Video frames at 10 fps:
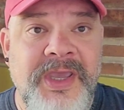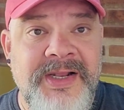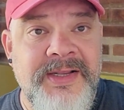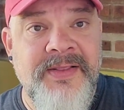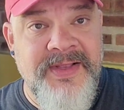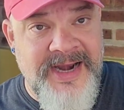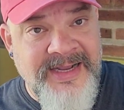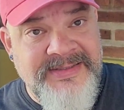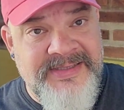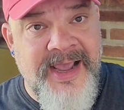get the
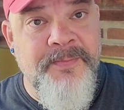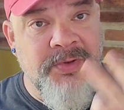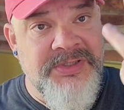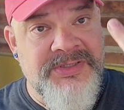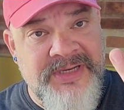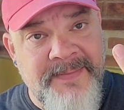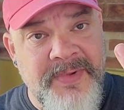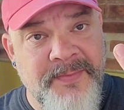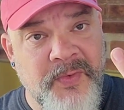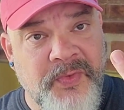next step, which is step
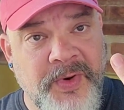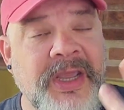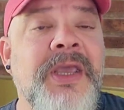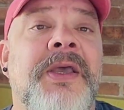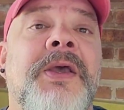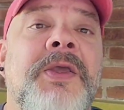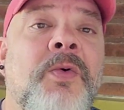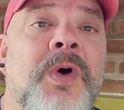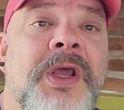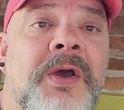number 3,
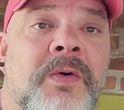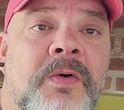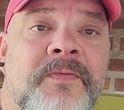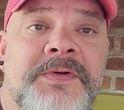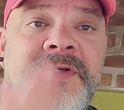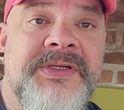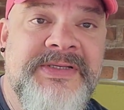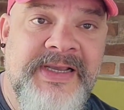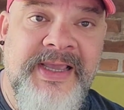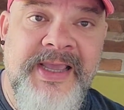you want to go over to the
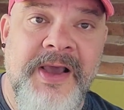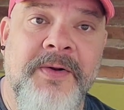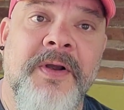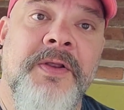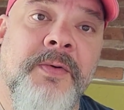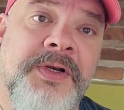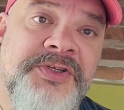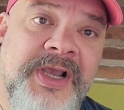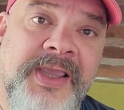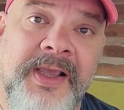ticket counter and you want to
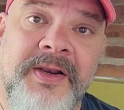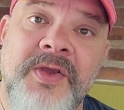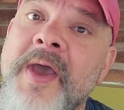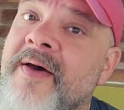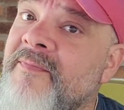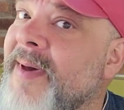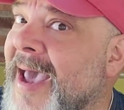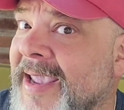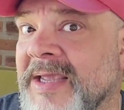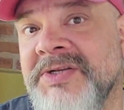check in. Do you have
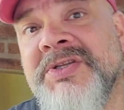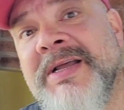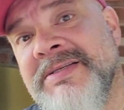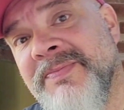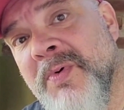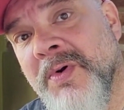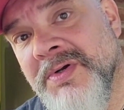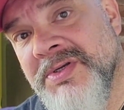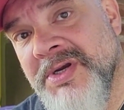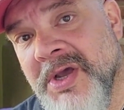baggage? That's
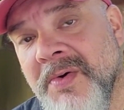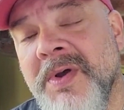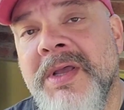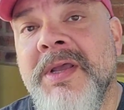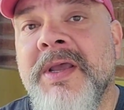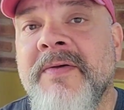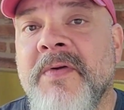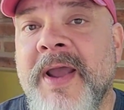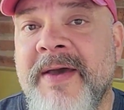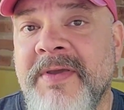important to know. If
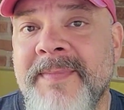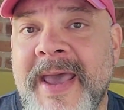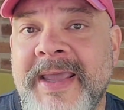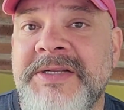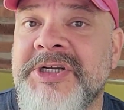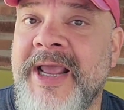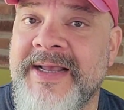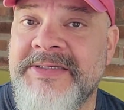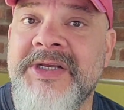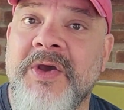you're having baggage, it
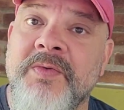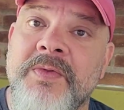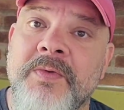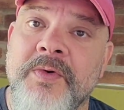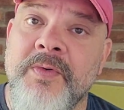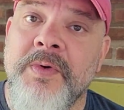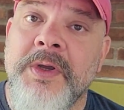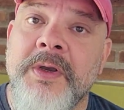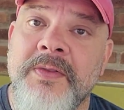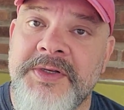has to go through
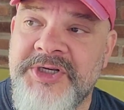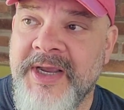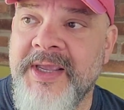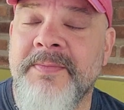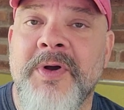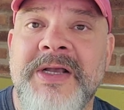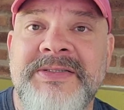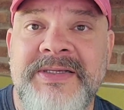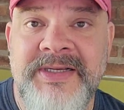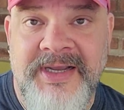the check-in
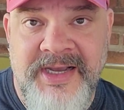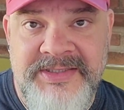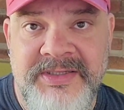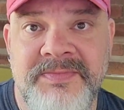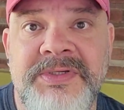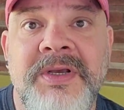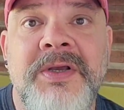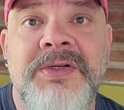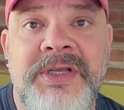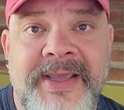process and customs
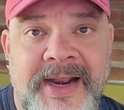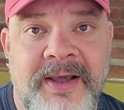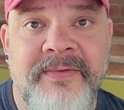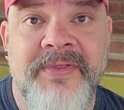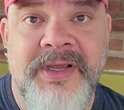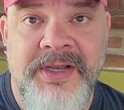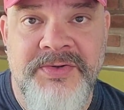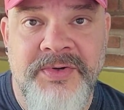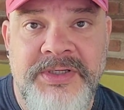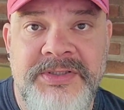to get out of the
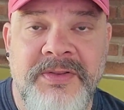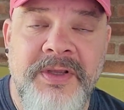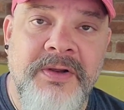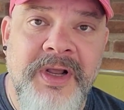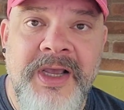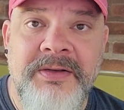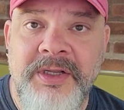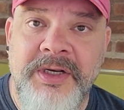country, so that you're not,